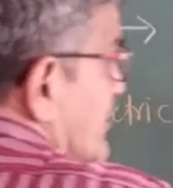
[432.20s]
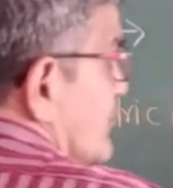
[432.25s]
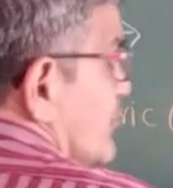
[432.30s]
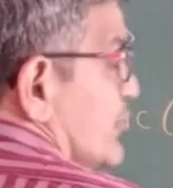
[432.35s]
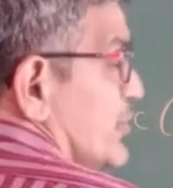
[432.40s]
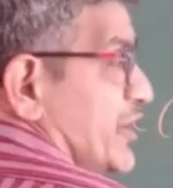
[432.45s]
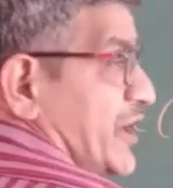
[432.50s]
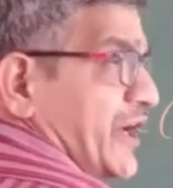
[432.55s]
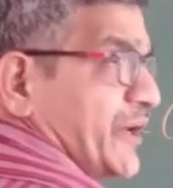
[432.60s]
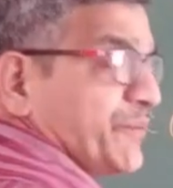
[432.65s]

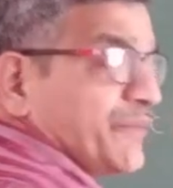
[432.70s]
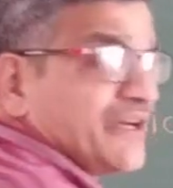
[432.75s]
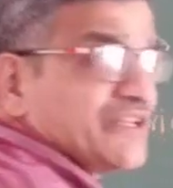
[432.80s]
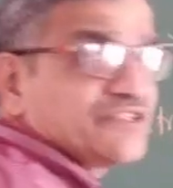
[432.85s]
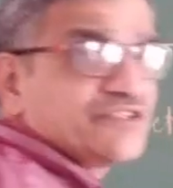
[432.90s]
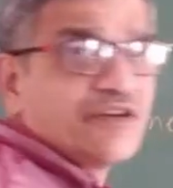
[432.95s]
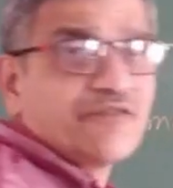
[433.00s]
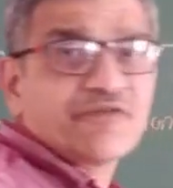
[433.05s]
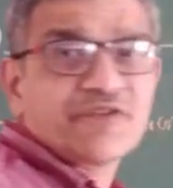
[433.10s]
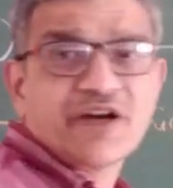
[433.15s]
molar
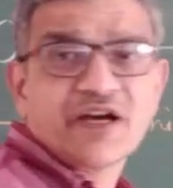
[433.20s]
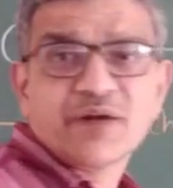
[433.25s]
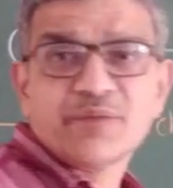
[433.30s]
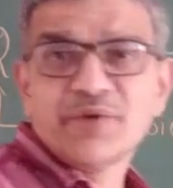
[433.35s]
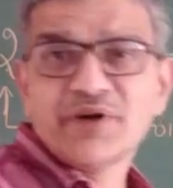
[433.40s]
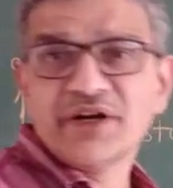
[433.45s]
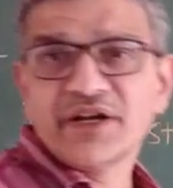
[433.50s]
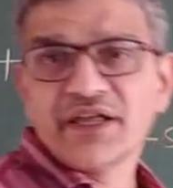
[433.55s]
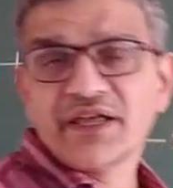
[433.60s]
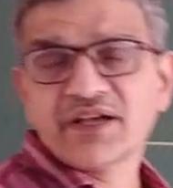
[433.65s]
mass of
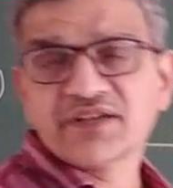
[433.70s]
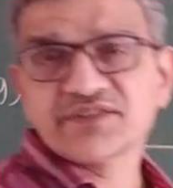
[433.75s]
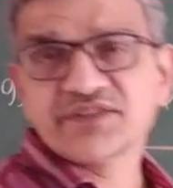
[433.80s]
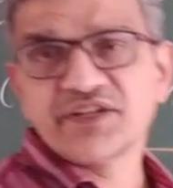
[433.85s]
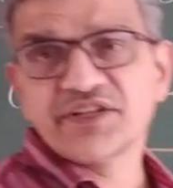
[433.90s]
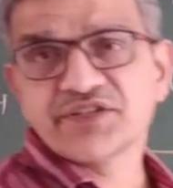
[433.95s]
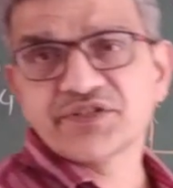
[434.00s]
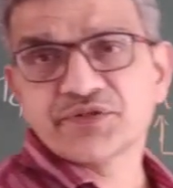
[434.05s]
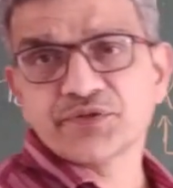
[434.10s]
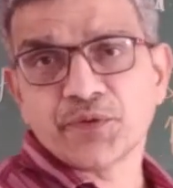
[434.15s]
carbon
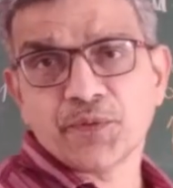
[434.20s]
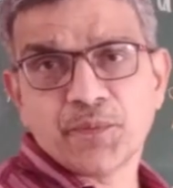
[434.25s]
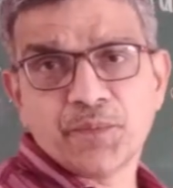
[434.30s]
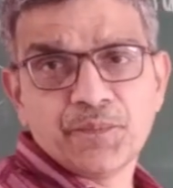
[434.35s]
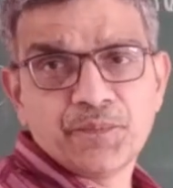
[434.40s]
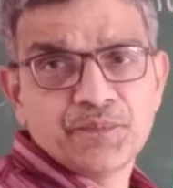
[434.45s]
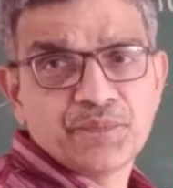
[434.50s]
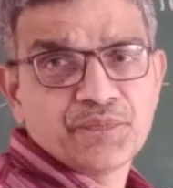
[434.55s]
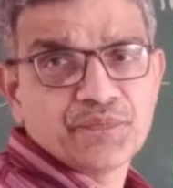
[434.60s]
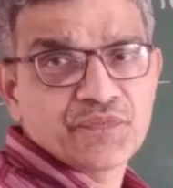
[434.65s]
dioxide as 2.
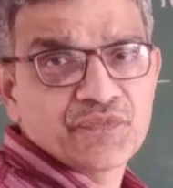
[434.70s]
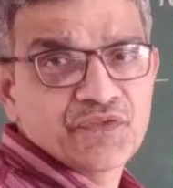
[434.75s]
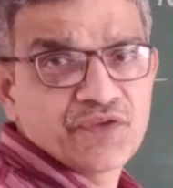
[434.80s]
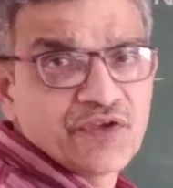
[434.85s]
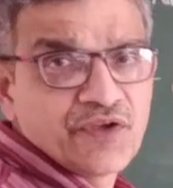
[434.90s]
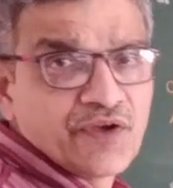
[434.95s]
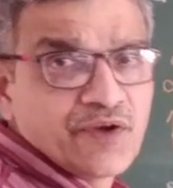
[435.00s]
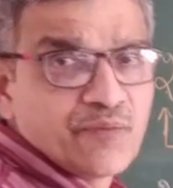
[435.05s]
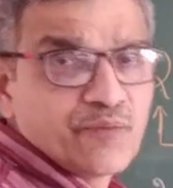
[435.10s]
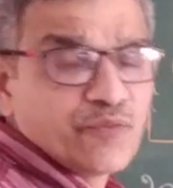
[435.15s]

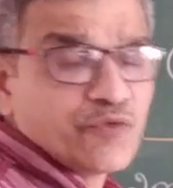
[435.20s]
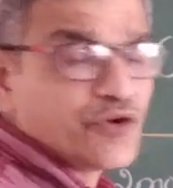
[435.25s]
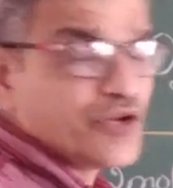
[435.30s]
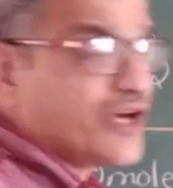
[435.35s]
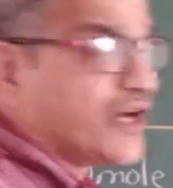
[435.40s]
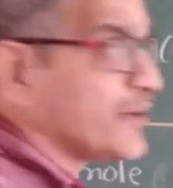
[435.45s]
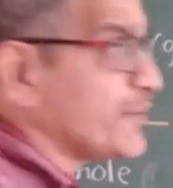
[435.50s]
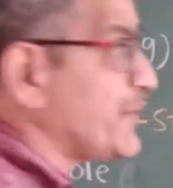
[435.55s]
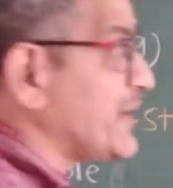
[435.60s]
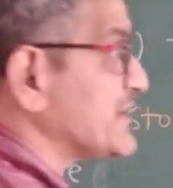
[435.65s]

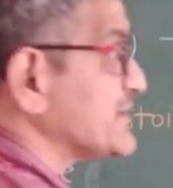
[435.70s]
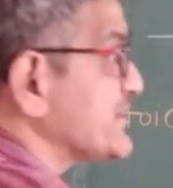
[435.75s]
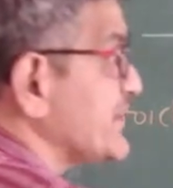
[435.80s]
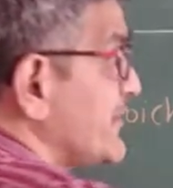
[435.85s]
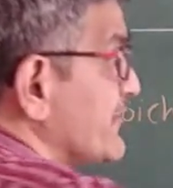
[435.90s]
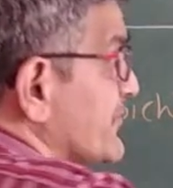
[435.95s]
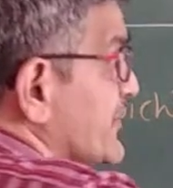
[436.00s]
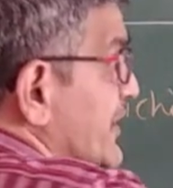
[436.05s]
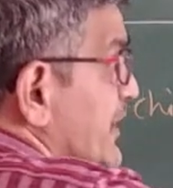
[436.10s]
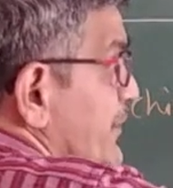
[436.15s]
Molar mass
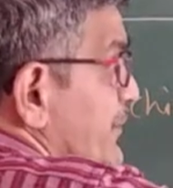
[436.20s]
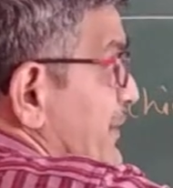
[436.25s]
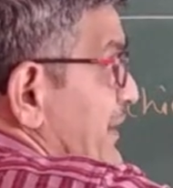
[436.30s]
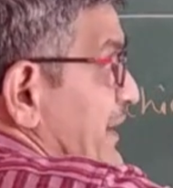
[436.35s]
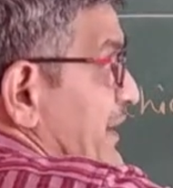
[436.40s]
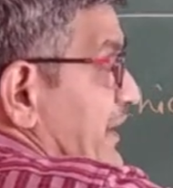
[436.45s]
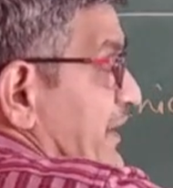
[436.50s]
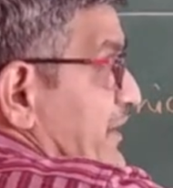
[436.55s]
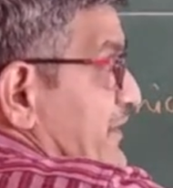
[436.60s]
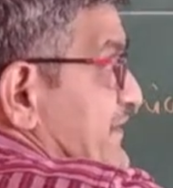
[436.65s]
of carbon
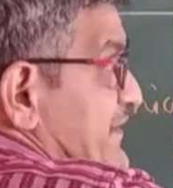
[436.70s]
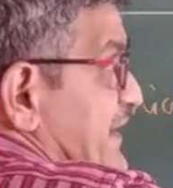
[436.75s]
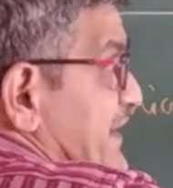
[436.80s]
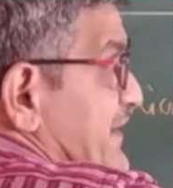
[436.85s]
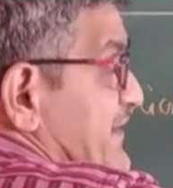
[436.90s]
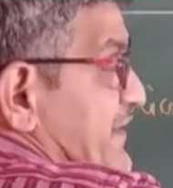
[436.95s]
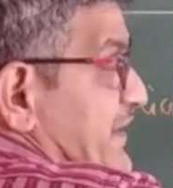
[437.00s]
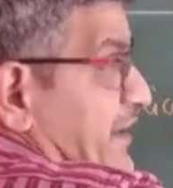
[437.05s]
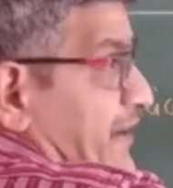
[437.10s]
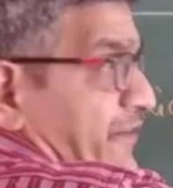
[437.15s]
dioxide
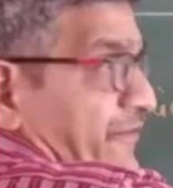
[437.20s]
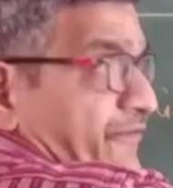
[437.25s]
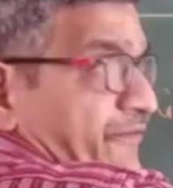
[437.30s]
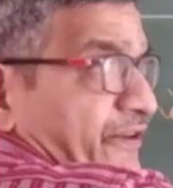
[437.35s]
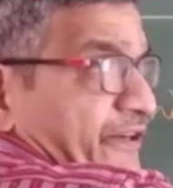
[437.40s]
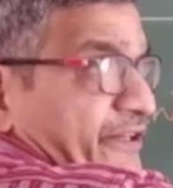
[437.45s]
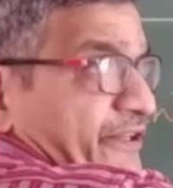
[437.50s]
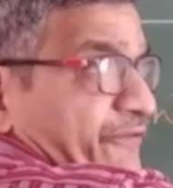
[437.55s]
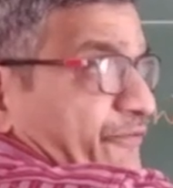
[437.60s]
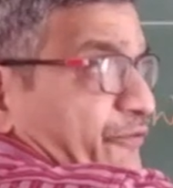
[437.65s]
is
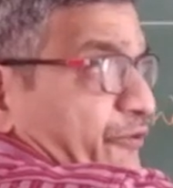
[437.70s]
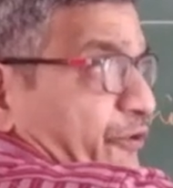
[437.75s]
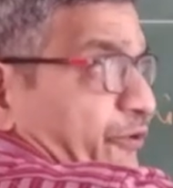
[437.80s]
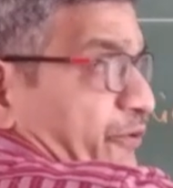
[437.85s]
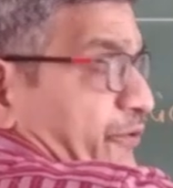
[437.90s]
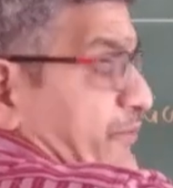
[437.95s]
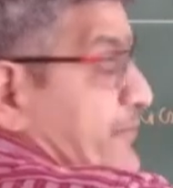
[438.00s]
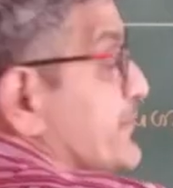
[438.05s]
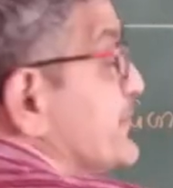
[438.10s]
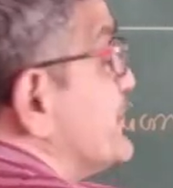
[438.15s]

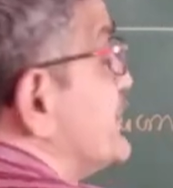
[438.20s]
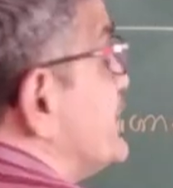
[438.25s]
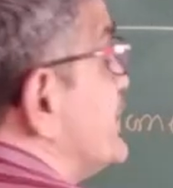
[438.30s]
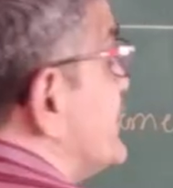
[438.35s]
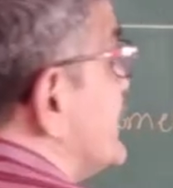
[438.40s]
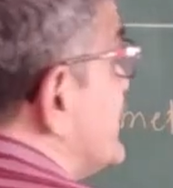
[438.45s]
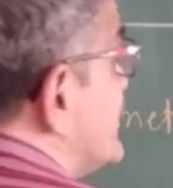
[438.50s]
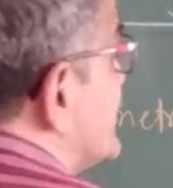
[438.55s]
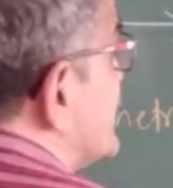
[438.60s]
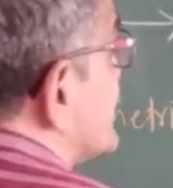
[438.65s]
44.
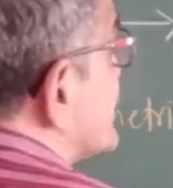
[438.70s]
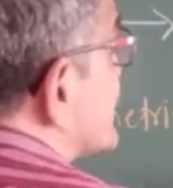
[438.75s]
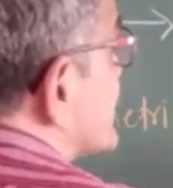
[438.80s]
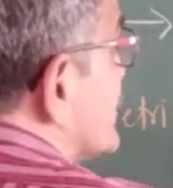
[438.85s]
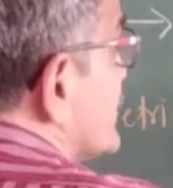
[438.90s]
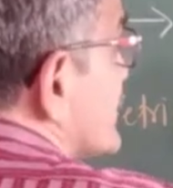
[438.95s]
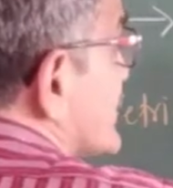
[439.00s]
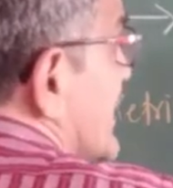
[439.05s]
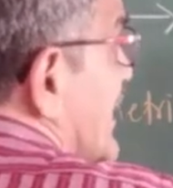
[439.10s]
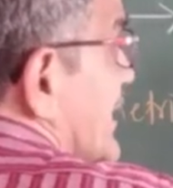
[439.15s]
So
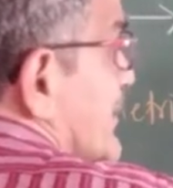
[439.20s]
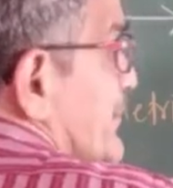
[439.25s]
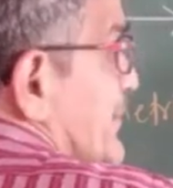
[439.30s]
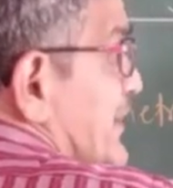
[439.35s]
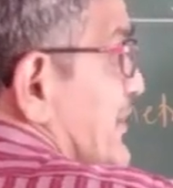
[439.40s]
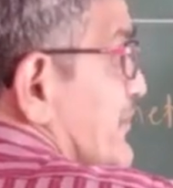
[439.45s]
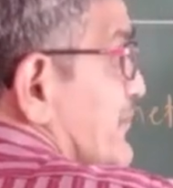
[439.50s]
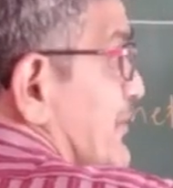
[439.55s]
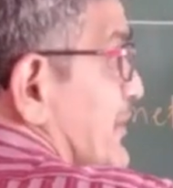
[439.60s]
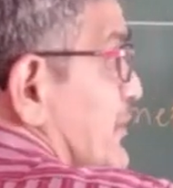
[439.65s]

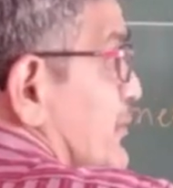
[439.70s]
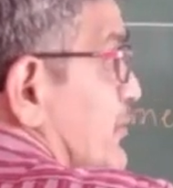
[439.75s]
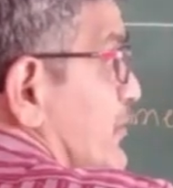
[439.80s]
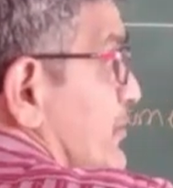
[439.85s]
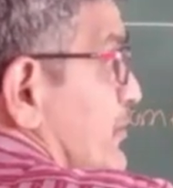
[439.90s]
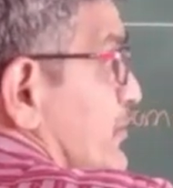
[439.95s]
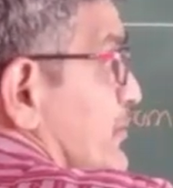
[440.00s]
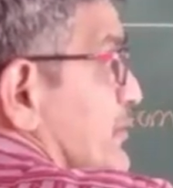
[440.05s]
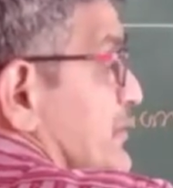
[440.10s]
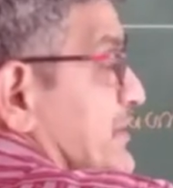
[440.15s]
carbon value
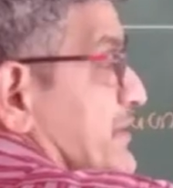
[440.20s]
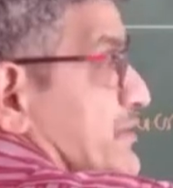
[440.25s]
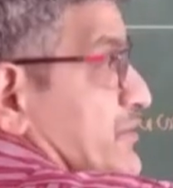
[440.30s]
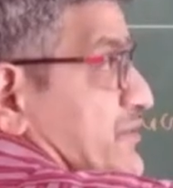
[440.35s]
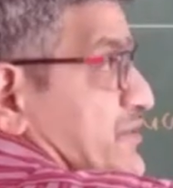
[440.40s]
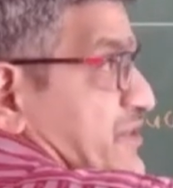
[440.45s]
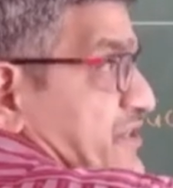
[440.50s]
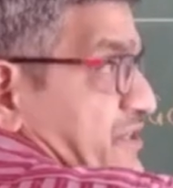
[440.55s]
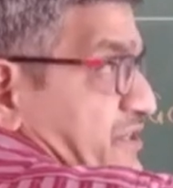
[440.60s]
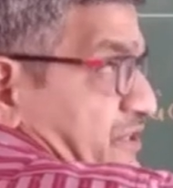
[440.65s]

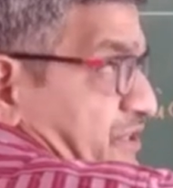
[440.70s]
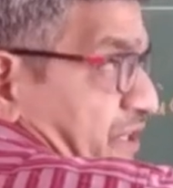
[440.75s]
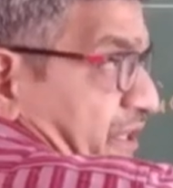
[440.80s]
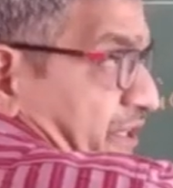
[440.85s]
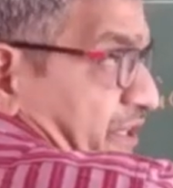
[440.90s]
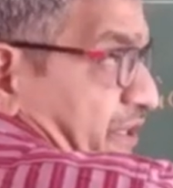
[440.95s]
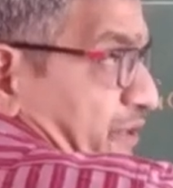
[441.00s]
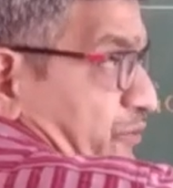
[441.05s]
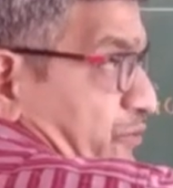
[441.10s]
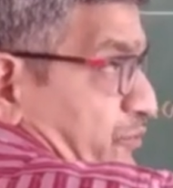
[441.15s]
is
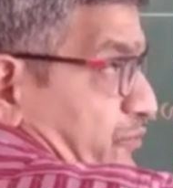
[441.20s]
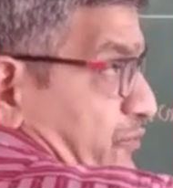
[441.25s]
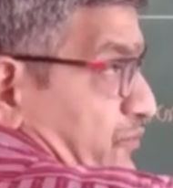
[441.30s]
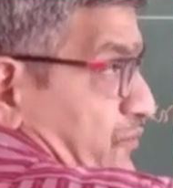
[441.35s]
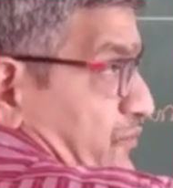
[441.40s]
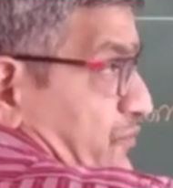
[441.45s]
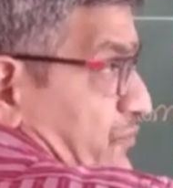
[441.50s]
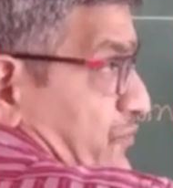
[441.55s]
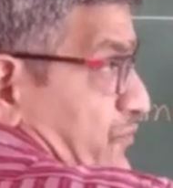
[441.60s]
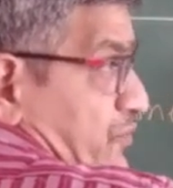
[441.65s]

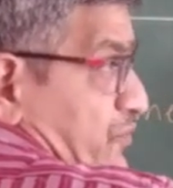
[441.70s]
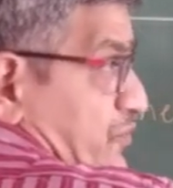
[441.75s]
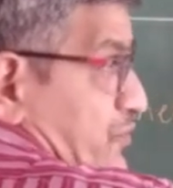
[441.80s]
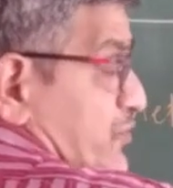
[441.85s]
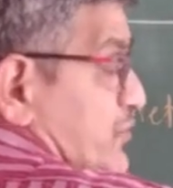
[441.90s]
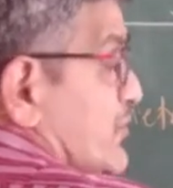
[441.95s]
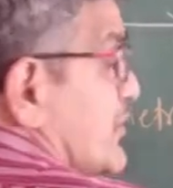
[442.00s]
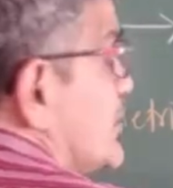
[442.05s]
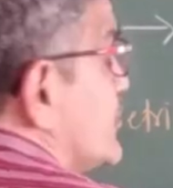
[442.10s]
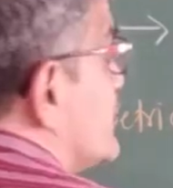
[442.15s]
32.
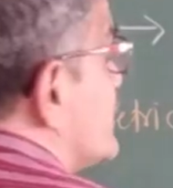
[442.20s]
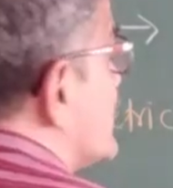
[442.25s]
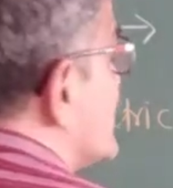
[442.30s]
12